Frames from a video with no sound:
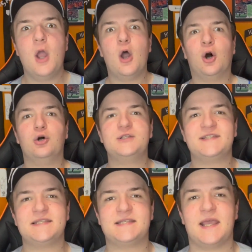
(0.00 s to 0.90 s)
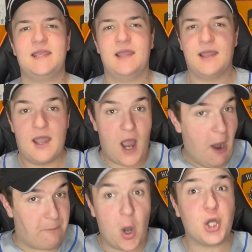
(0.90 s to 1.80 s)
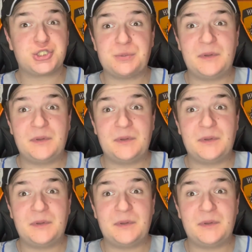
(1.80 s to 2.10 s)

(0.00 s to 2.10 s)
Hull City are possibly